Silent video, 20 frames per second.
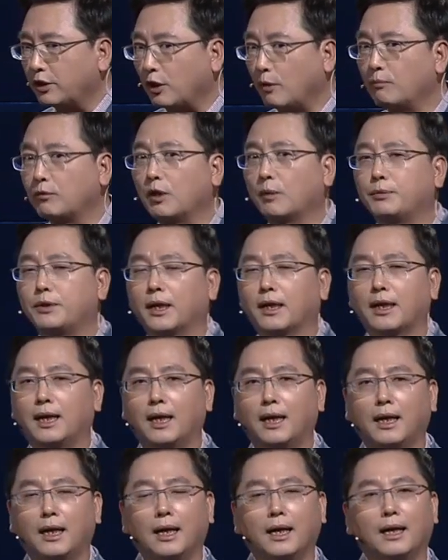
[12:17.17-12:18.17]
all of
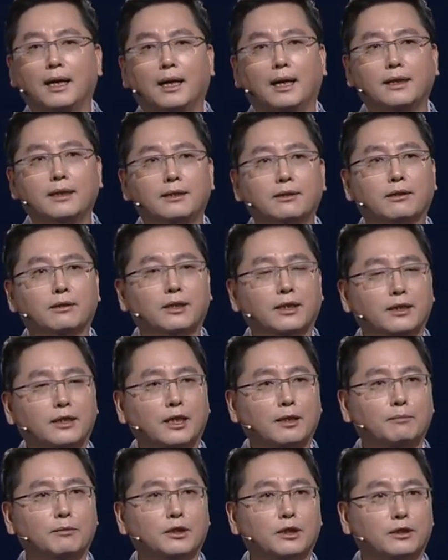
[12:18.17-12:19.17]
this has become
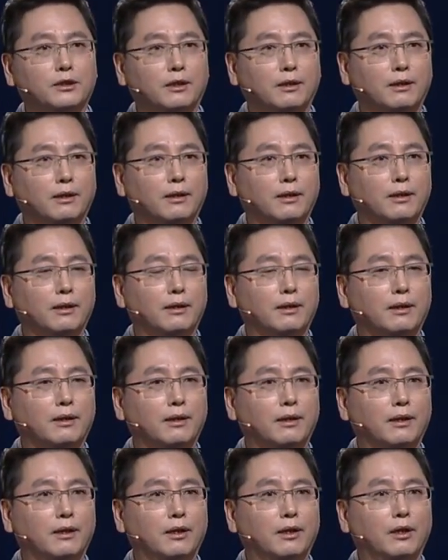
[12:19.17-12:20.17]
possible because of the
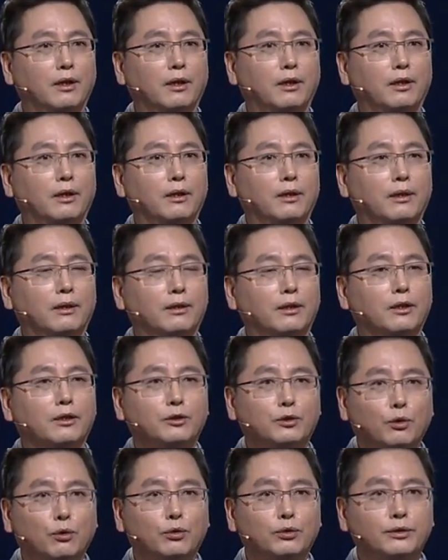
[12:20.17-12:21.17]
uh, hardware
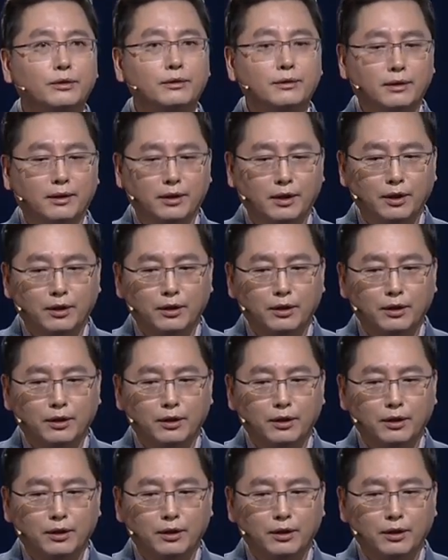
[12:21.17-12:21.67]
companies.